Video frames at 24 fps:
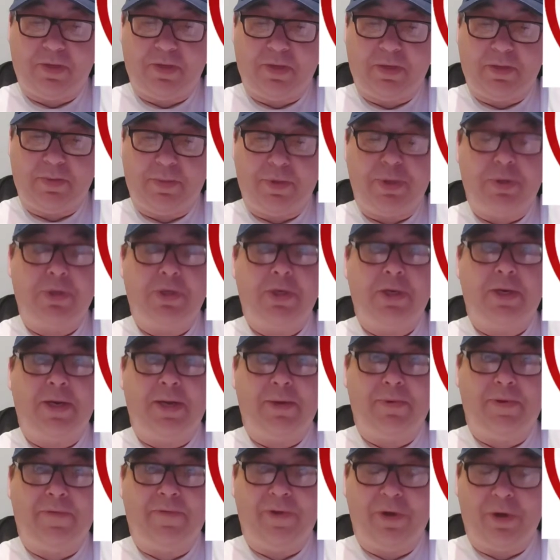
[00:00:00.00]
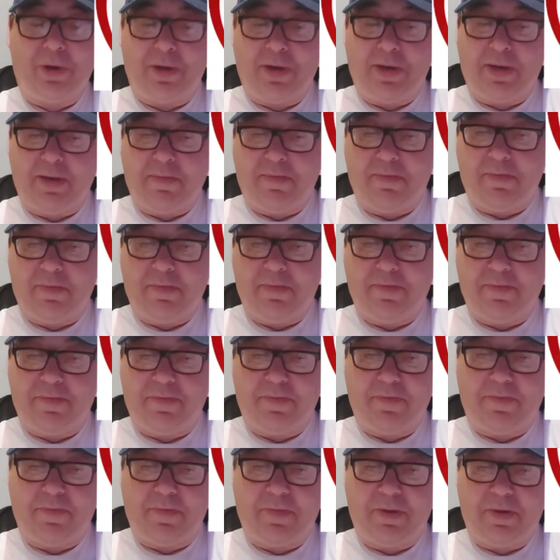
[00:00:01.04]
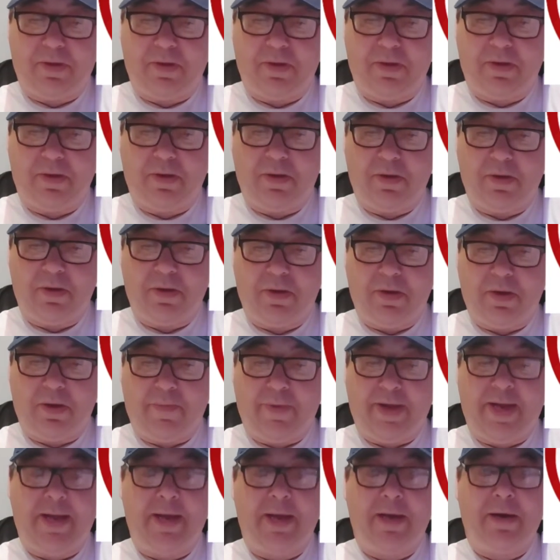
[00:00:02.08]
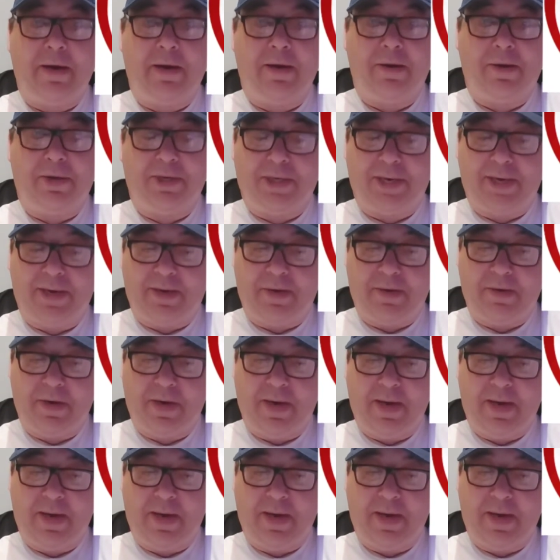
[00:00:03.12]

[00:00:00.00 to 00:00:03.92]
Supposedly we've got a buy clause in